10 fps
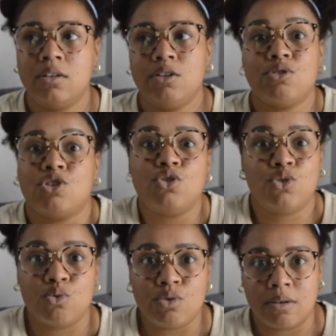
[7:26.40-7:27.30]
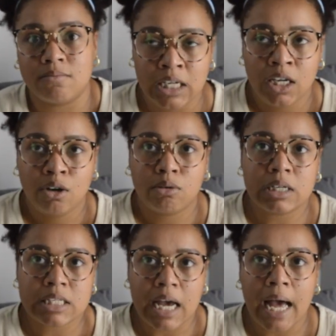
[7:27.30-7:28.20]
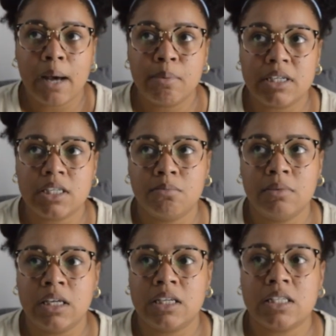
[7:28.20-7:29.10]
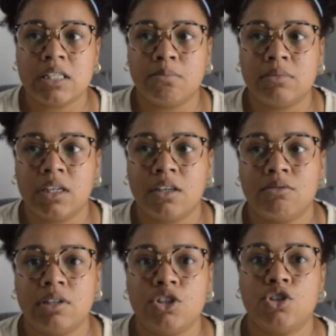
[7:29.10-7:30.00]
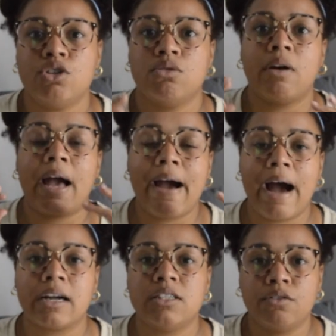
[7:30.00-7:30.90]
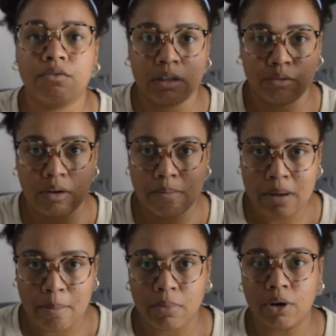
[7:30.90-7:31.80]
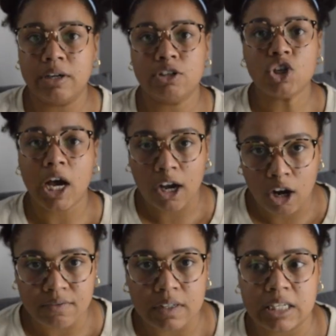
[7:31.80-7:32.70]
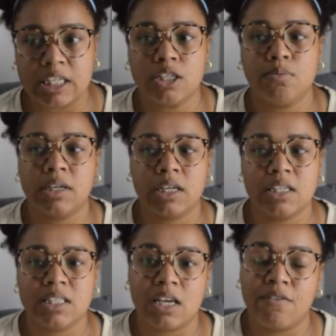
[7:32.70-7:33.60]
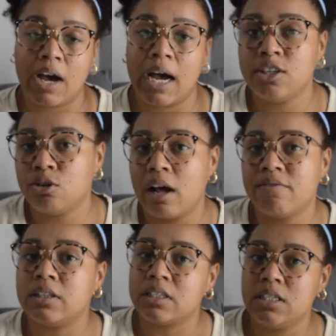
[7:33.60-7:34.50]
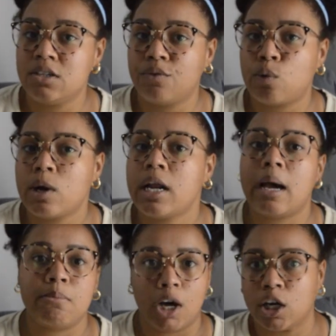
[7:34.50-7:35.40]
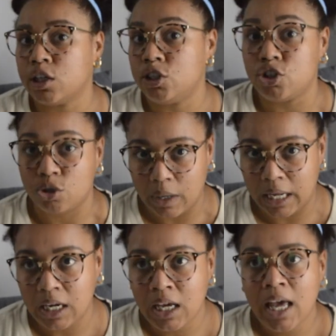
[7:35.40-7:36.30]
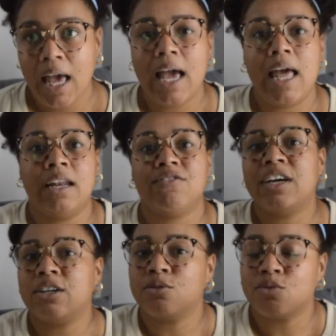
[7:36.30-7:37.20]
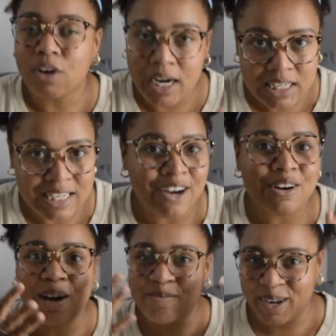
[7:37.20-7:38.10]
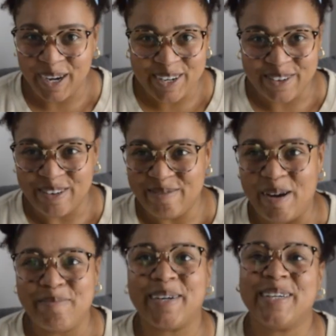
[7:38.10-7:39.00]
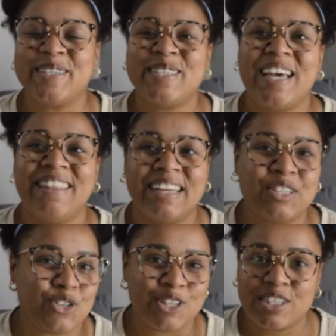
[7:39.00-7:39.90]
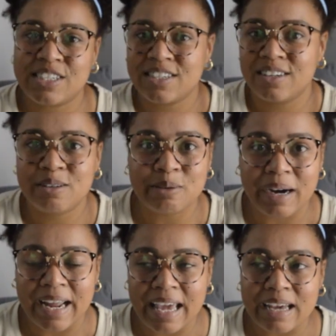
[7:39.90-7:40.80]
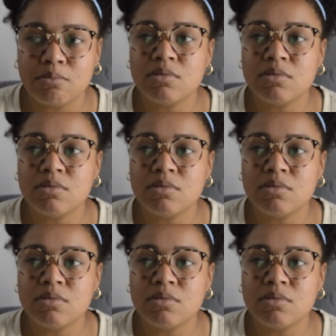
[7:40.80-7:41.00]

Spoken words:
you just do them. Whereas a habit to me is something you need to actively remember and check off a list, because if I don't have a list for it, I'm not gonna do it. And if I don't write it down, I'm not gonna remember. And that's just who I am.